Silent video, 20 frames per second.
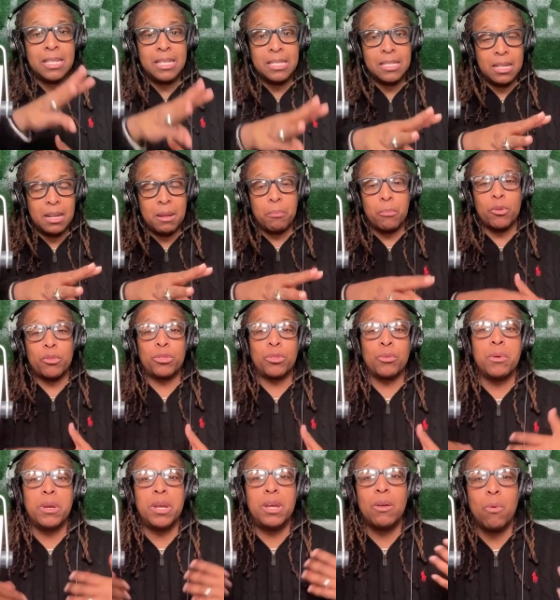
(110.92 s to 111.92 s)
number
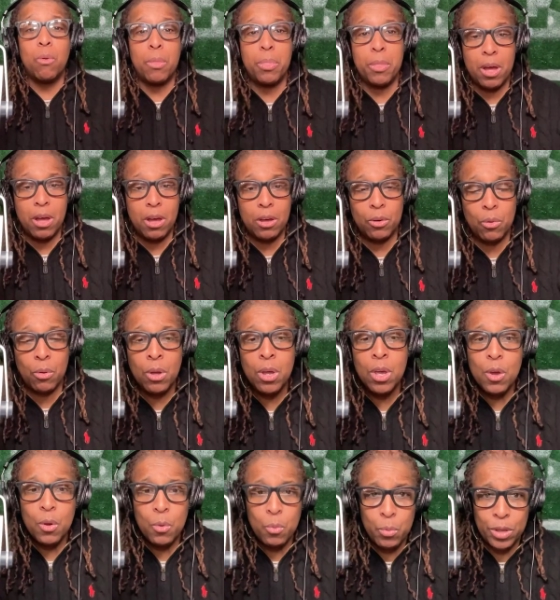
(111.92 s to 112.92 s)
3 on the Huddle
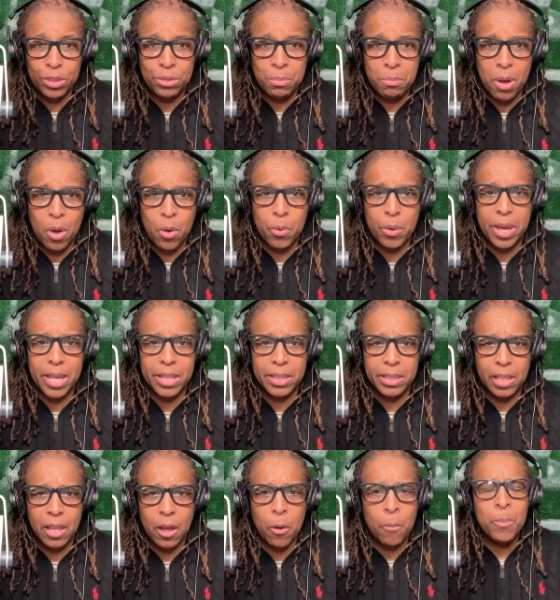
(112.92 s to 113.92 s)
with Mo and
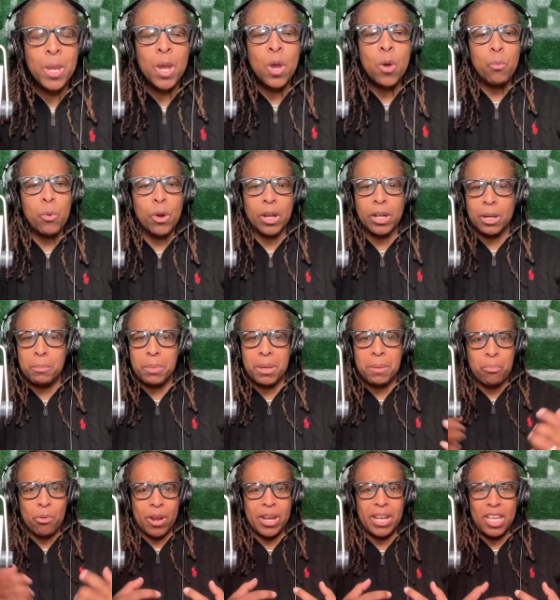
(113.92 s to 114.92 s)
Lo. We're going to be
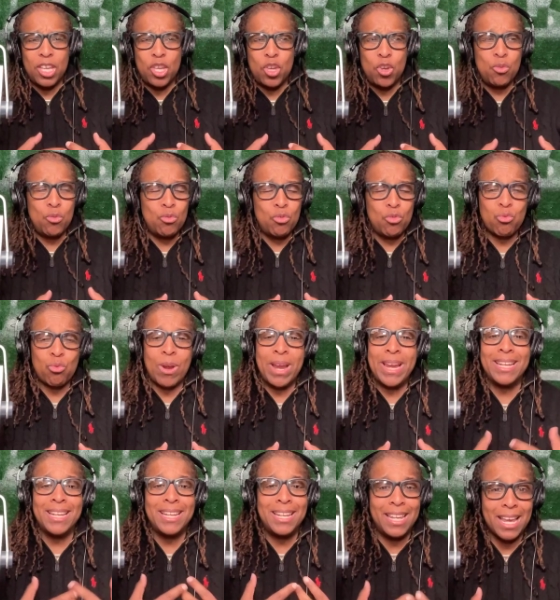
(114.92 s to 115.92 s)
bringing you
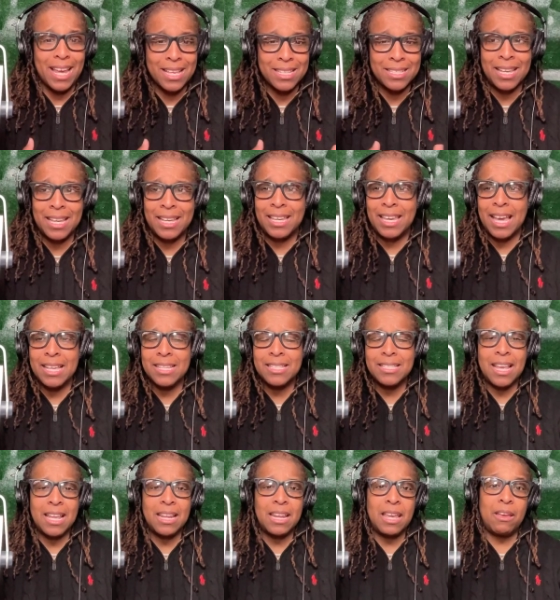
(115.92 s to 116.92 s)
great guests
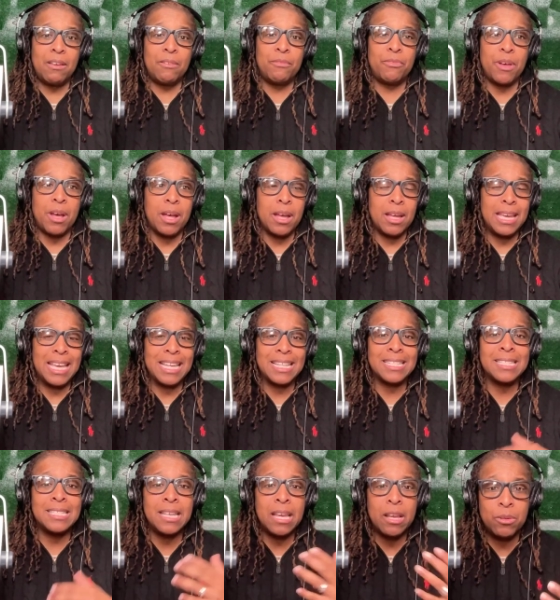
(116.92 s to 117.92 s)
that have
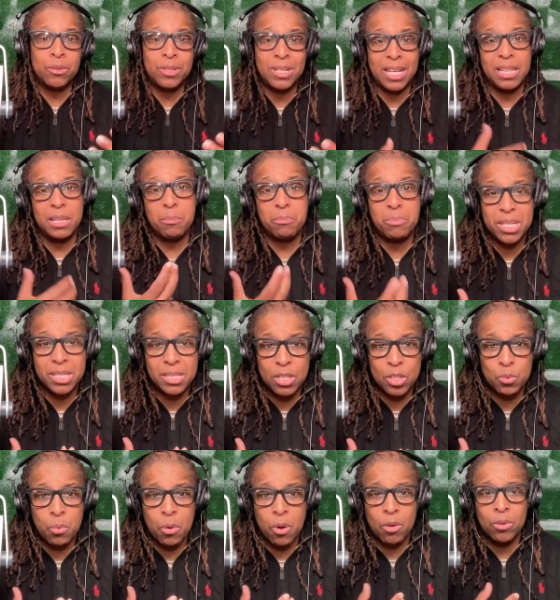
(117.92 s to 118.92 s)
excelled in the
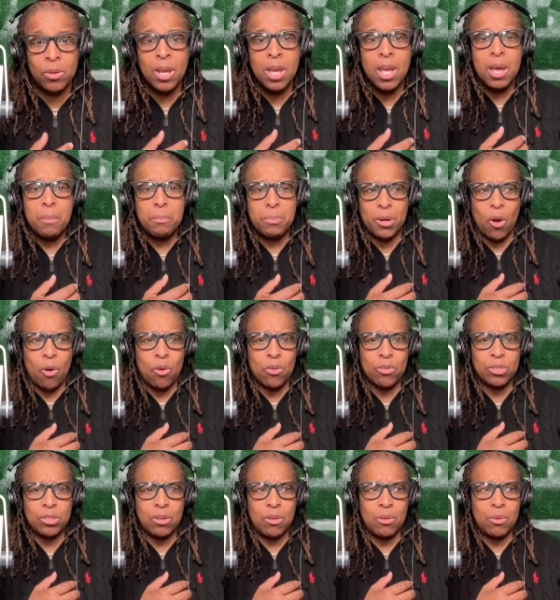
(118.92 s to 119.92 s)
business world, but
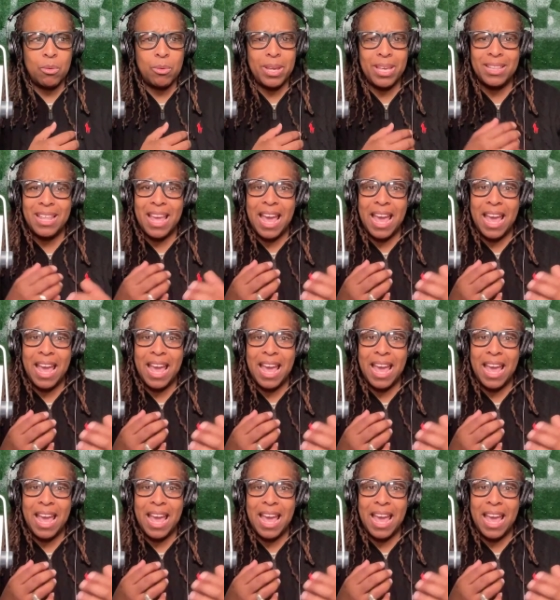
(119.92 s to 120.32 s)
also in the